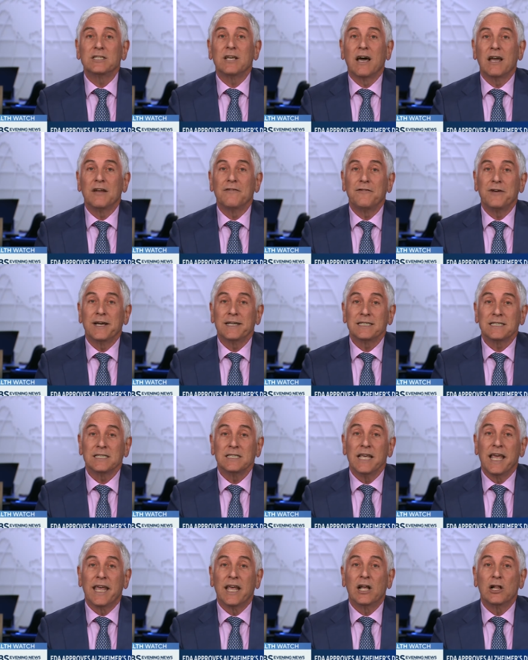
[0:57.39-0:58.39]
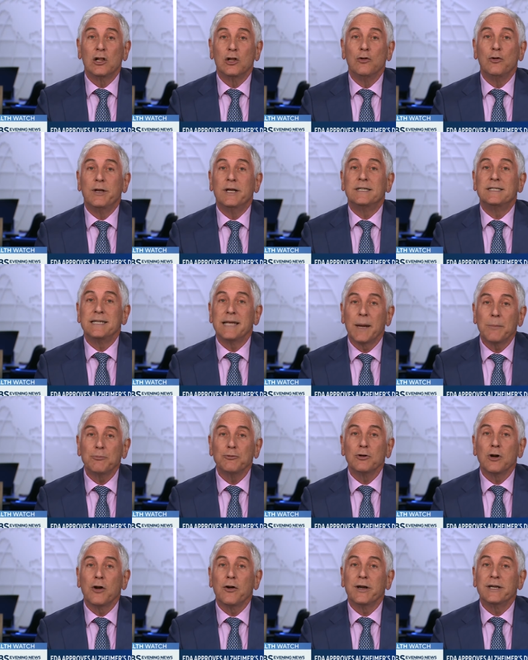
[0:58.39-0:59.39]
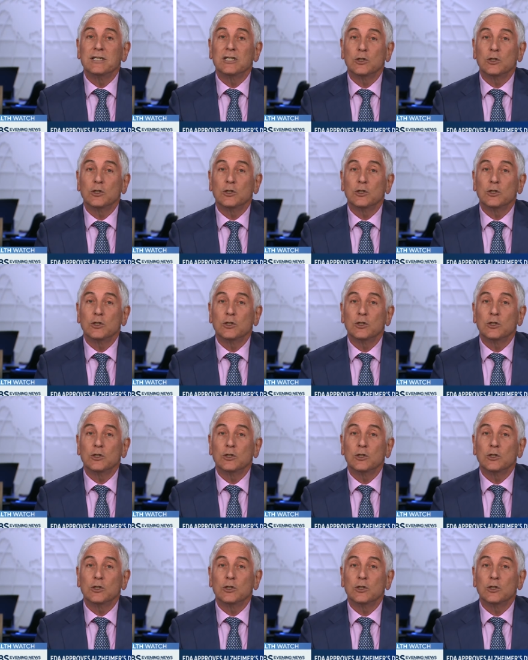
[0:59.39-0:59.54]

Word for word: side effects included temporary